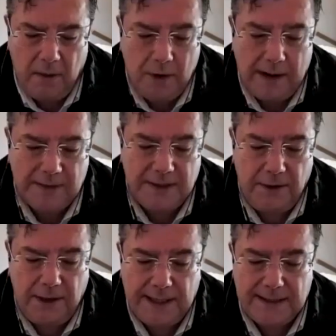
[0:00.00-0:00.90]
facer.
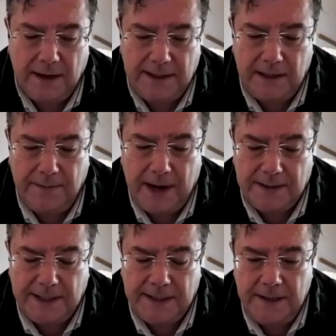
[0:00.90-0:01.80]
We're absolutely
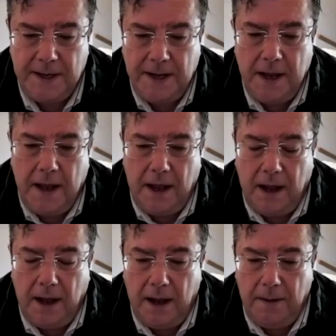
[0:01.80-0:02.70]
excited about it.
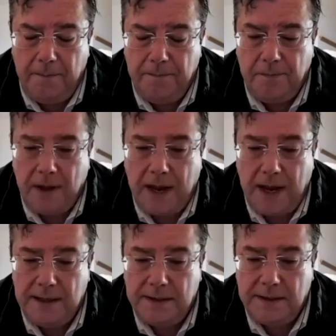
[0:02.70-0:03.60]

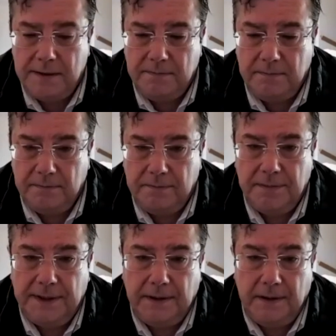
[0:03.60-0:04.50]
And
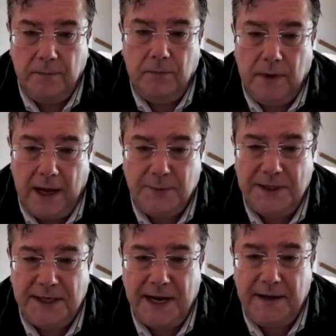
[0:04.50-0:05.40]

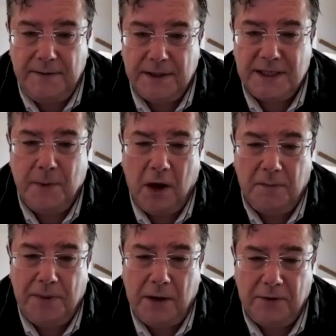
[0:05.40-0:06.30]
as we
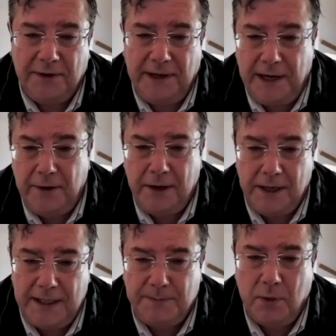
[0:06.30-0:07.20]
said, the smart
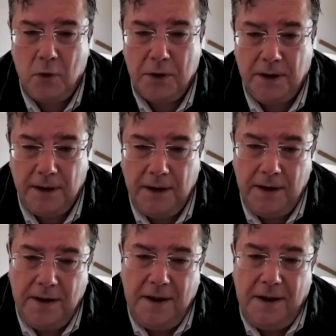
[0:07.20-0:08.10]
belt era is
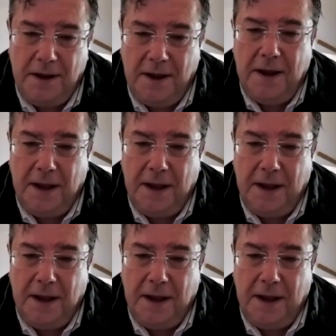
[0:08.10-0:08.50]
born.